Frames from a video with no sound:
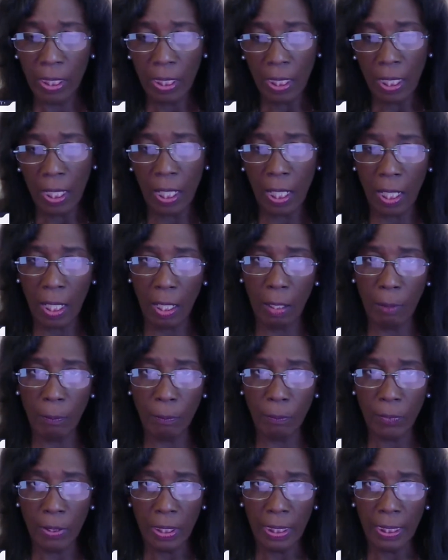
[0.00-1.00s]

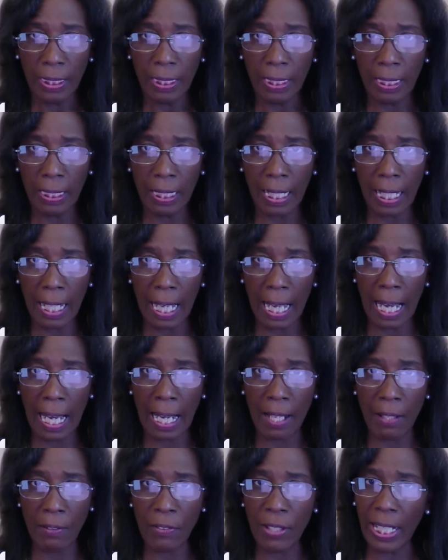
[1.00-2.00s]
And
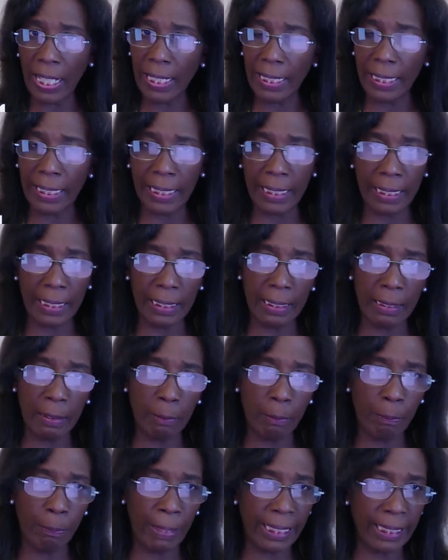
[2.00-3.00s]
that is
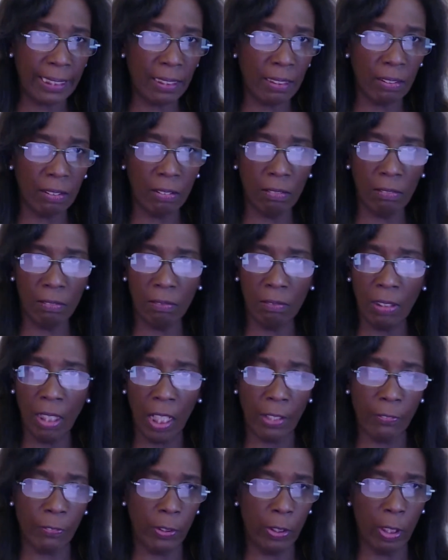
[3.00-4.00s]
based on
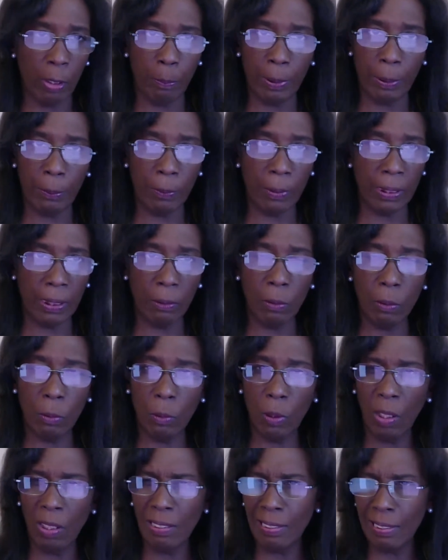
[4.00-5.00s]
life. You know, people say, well,
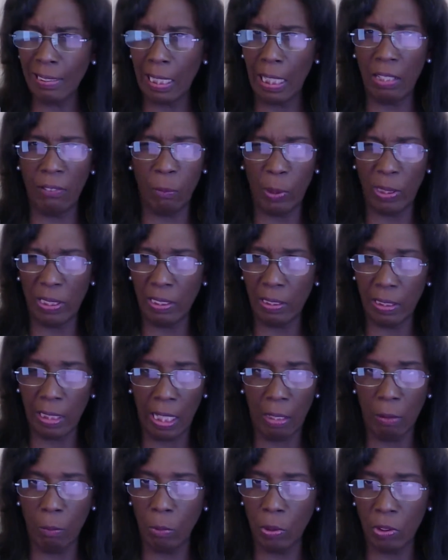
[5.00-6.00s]
on a scale of 1 to
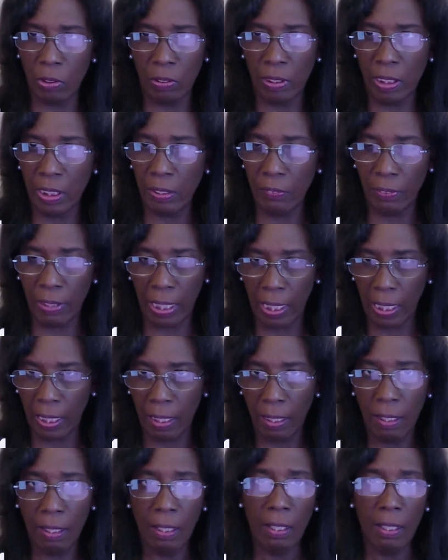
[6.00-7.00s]
10, what do you think of that?
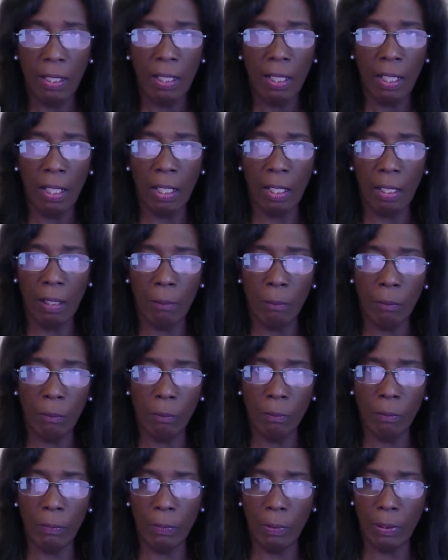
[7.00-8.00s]

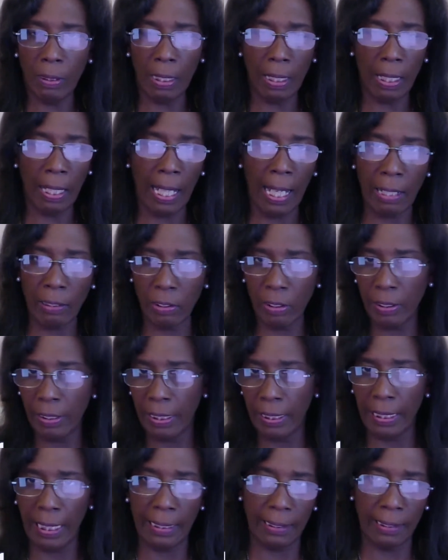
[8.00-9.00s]
How do you think
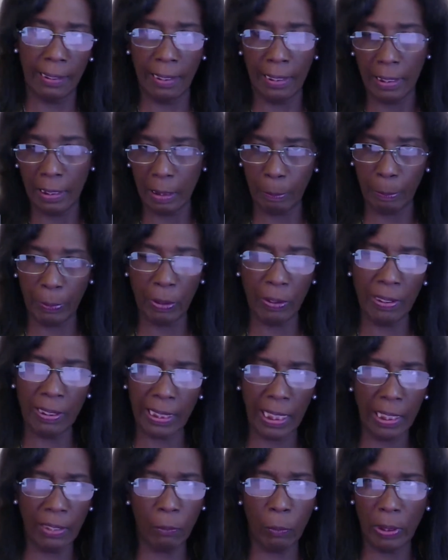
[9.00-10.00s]
that's likely to be? On a
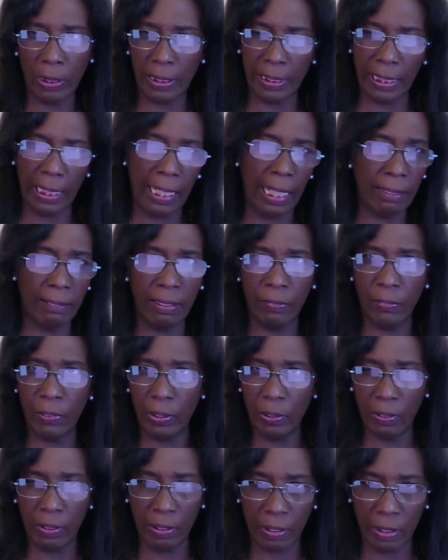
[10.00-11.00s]
scale of 1 to 10, how
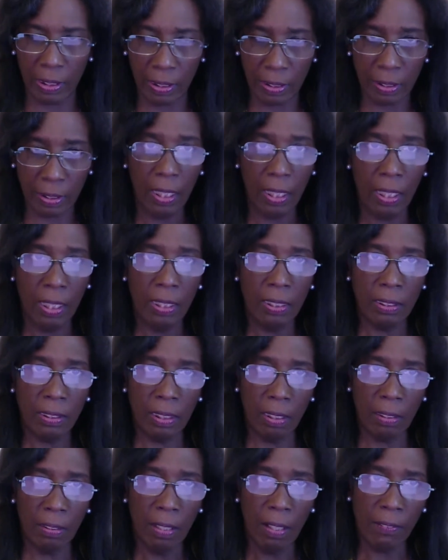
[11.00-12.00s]
difficult is this?
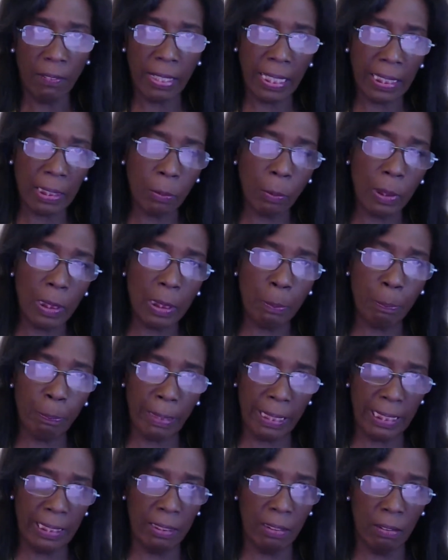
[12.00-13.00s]
So that's what it's
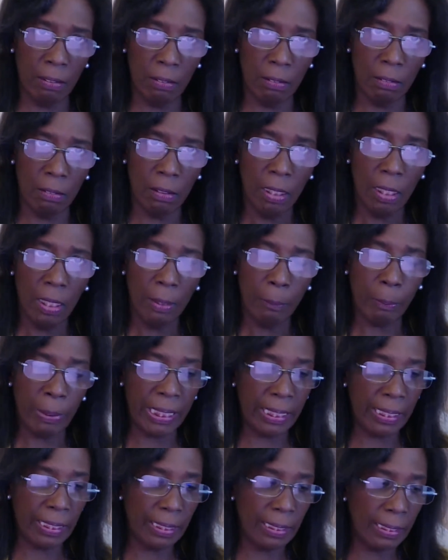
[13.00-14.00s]
based on,
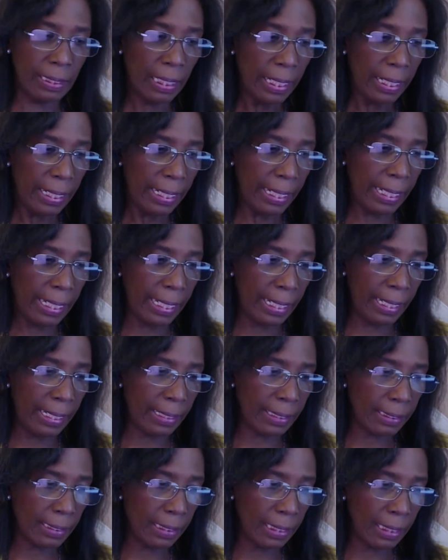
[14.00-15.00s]
because
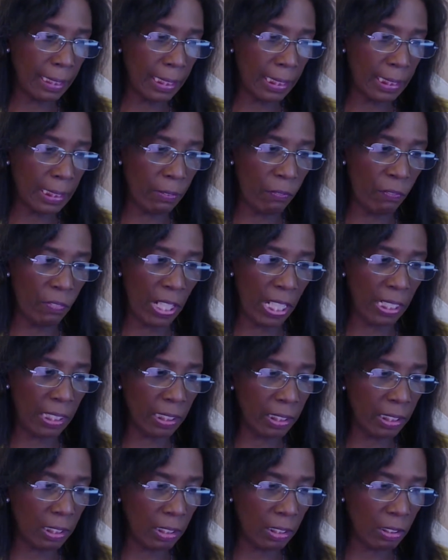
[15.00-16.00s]
it is a
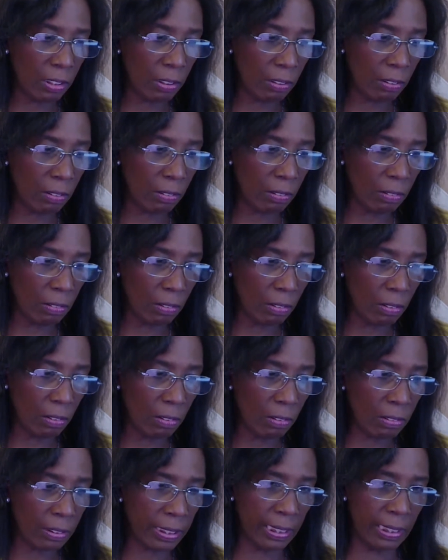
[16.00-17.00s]
value
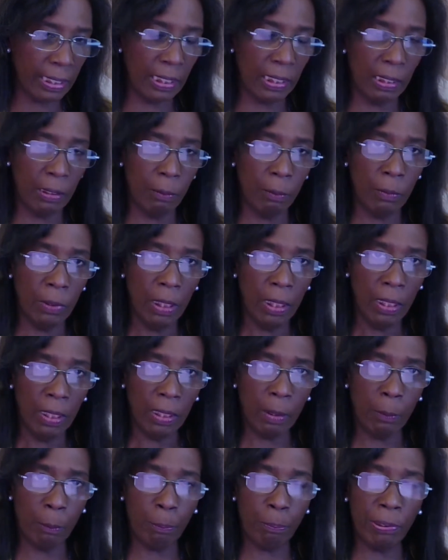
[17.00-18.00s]
system
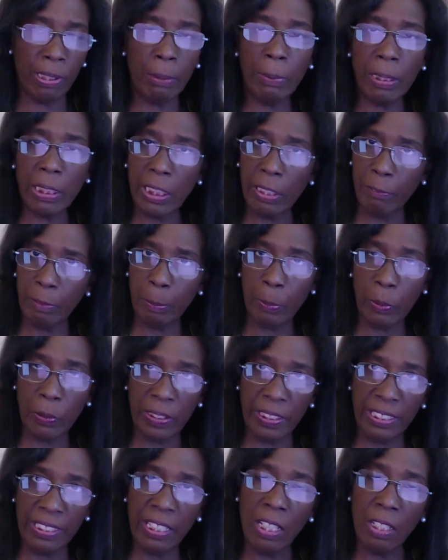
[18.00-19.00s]
that pretty much everybody
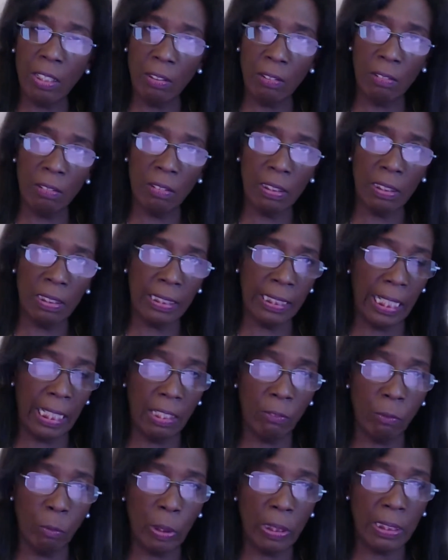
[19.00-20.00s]
knows, the scale
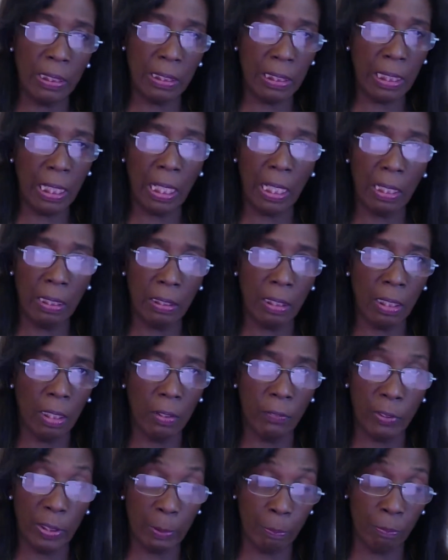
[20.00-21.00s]
of 1 to 10. You know,
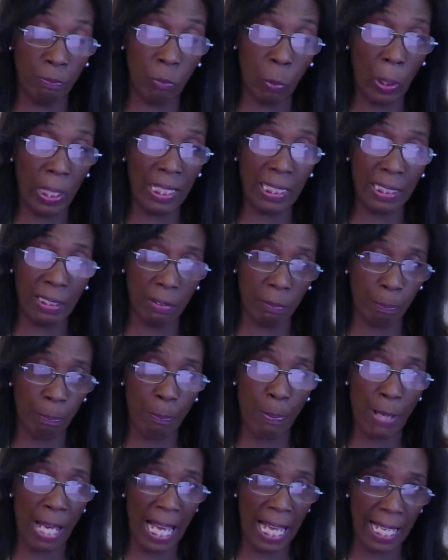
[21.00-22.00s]
if it's 1, it's
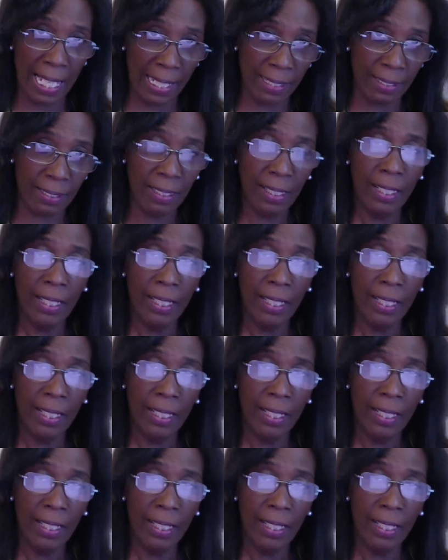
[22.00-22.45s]
bad.